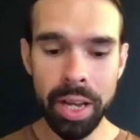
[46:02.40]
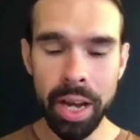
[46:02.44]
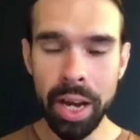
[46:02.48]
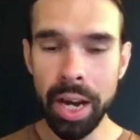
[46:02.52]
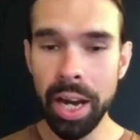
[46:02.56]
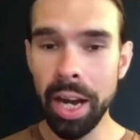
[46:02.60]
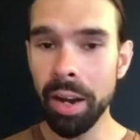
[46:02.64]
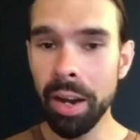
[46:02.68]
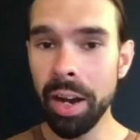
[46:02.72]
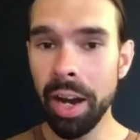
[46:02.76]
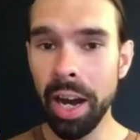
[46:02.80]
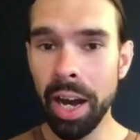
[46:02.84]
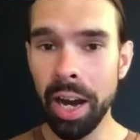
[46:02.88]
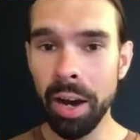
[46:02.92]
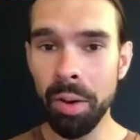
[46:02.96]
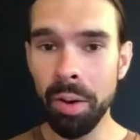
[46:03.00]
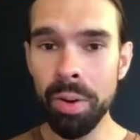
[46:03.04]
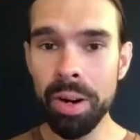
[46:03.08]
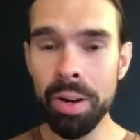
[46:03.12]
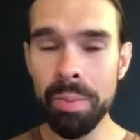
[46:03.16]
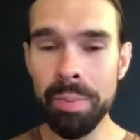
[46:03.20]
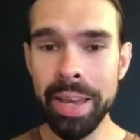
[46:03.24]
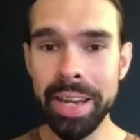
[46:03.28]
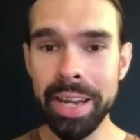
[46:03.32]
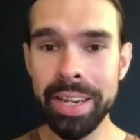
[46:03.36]
I
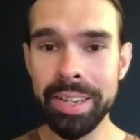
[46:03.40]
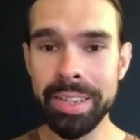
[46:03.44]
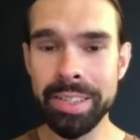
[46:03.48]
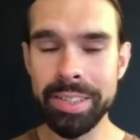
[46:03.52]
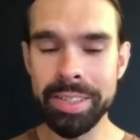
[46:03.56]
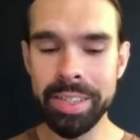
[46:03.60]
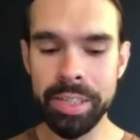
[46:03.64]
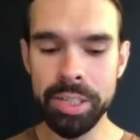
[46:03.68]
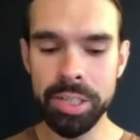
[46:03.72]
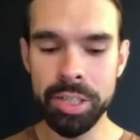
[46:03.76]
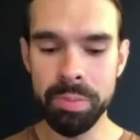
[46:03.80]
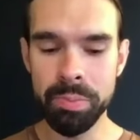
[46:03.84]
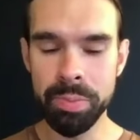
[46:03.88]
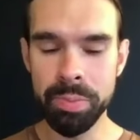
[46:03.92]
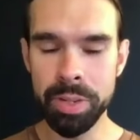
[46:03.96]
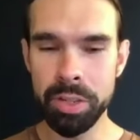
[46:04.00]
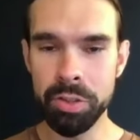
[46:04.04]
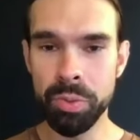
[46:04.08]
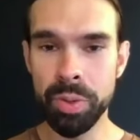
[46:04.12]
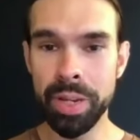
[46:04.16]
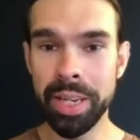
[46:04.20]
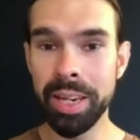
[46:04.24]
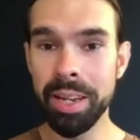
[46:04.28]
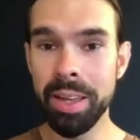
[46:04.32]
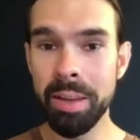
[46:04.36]
want to make a distinction
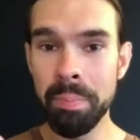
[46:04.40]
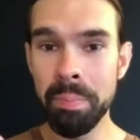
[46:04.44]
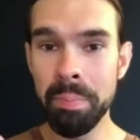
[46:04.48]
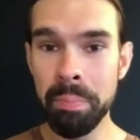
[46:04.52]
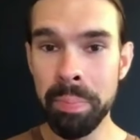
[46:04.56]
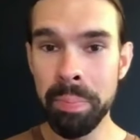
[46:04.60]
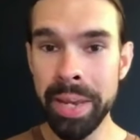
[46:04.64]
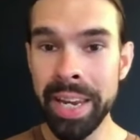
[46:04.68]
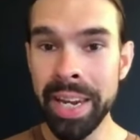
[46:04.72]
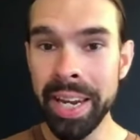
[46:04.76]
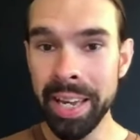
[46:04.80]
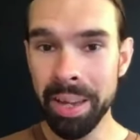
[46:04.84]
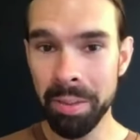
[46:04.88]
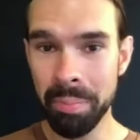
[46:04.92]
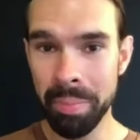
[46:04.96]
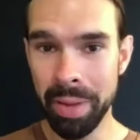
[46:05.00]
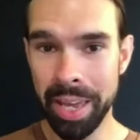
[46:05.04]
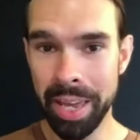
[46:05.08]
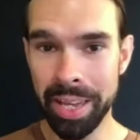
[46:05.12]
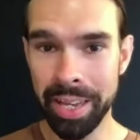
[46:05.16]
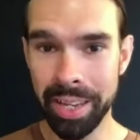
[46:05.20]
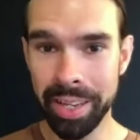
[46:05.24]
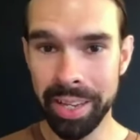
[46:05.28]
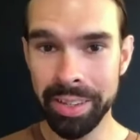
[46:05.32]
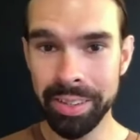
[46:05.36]
between meaning
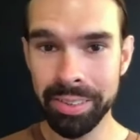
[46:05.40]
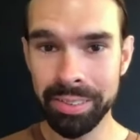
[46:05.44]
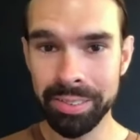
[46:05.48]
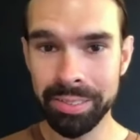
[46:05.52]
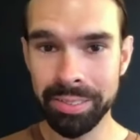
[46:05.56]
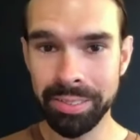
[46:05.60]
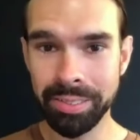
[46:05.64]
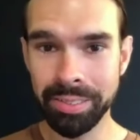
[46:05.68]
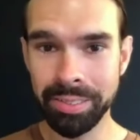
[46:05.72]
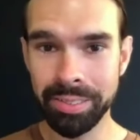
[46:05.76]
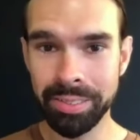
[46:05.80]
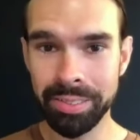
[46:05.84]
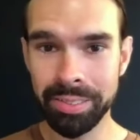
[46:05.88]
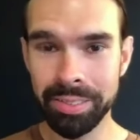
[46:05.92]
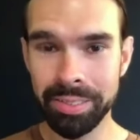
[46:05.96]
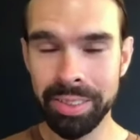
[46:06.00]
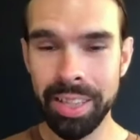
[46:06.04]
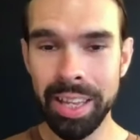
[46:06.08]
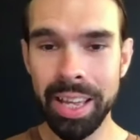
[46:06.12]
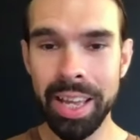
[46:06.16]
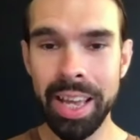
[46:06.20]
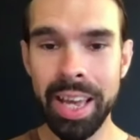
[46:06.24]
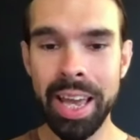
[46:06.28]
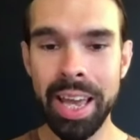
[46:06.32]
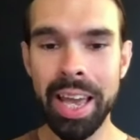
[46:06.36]
making
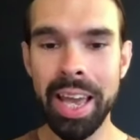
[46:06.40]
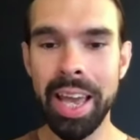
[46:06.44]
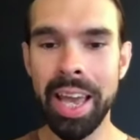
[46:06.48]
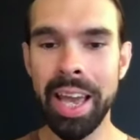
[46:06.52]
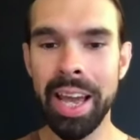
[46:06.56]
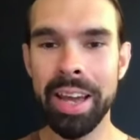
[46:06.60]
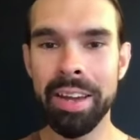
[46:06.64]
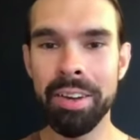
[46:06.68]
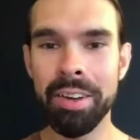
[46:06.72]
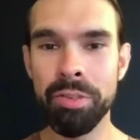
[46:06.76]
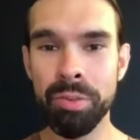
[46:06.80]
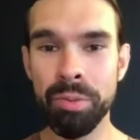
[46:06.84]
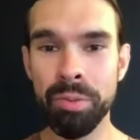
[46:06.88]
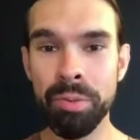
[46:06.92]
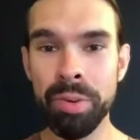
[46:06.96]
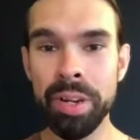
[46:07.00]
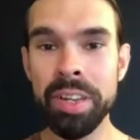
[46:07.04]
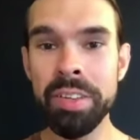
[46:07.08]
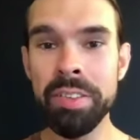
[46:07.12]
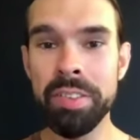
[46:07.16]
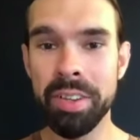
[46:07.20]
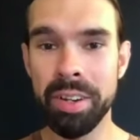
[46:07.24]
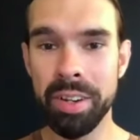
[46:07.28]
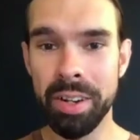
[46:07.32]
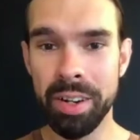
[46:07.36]
and
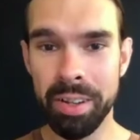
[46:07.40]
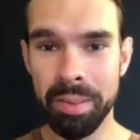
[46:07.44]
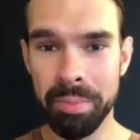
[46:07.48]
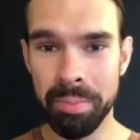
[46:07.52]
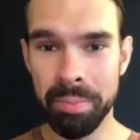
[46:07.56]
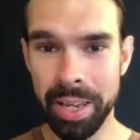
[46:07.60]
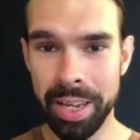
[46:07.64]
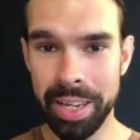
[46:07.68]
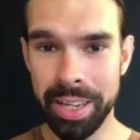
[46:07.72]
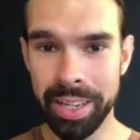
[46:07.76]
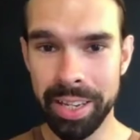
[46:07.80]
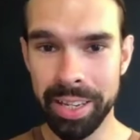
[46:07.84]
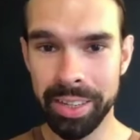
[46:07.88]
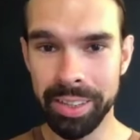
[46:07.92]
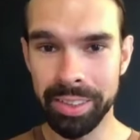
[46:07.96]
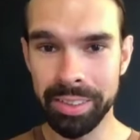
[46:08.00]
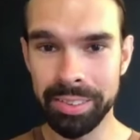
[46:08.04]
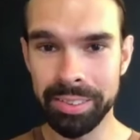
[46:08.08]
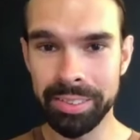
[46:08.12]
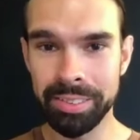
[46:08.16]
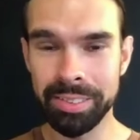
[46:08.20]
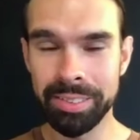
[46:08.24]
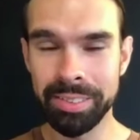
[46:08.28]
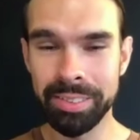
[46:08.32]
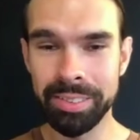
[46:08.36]
reason making,
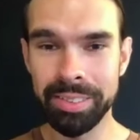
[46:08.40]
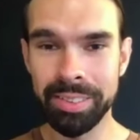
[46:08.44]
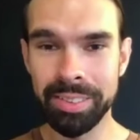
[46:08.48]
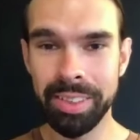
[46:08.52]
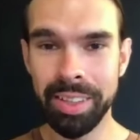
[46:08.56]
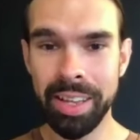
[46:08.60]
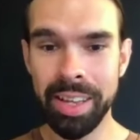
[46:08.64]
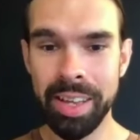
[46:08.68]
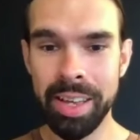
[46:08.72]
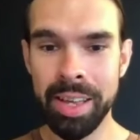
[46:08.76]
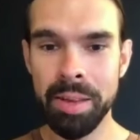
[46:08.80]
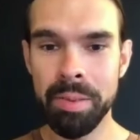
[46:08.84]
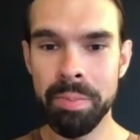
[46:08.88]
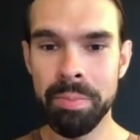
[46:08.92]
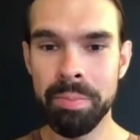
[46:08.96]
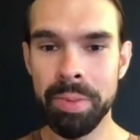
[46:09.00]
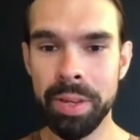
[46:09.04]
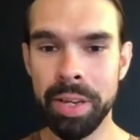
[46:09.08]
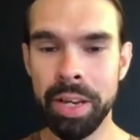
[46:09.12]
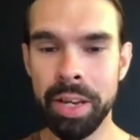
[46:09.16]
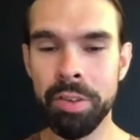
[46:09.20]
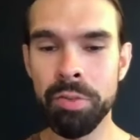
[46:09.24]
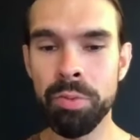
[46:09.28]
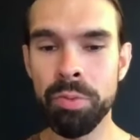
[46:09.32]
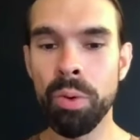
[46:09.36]

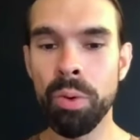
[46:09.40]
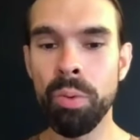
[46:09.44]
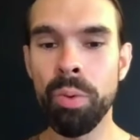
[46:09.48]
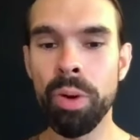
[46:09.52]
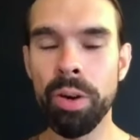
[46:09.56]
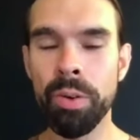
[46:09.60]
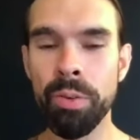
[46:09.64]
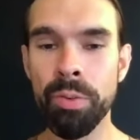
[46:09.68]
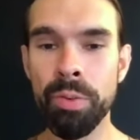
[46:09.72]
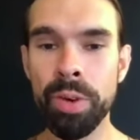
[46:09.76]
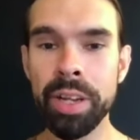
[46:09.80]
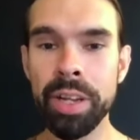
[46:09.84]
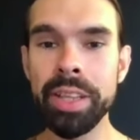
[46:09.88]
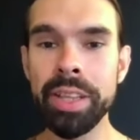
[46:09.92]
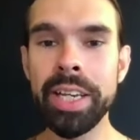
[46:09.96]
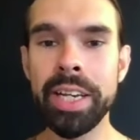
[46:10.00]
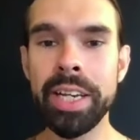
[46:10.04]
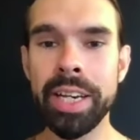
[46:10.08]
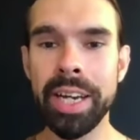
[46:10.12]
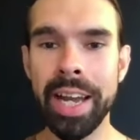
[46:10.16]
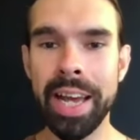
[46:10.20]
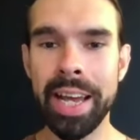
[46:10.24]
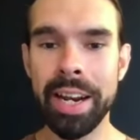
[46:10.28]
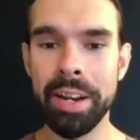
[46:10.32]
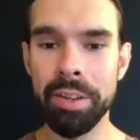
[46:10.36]
because what we're really
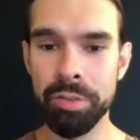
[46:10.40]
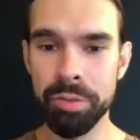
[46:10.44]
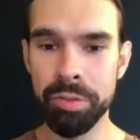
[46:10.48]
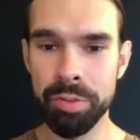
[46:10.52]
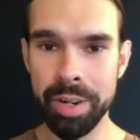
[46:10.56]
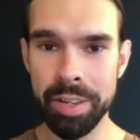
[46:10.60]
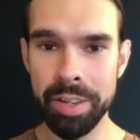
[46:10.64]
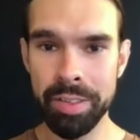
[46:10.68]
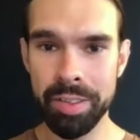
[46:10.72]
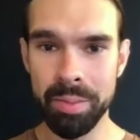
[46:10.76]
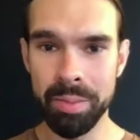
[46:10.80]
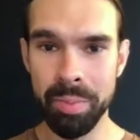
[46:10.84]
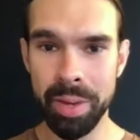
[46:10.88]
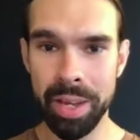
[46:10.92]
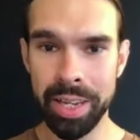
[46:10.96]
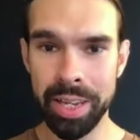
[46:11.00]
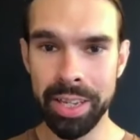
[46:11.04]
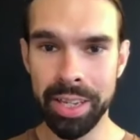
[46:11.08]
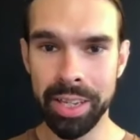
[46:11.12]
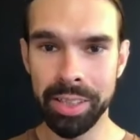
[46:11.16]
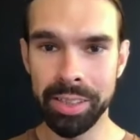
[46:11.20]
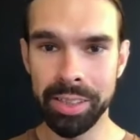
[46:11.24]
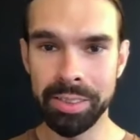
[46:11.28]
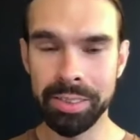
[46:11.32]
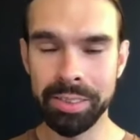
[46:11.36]
good at is reason
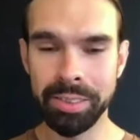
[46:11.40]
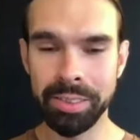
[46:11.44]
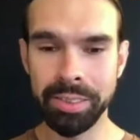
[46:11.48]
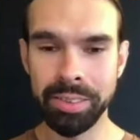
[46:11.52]
making.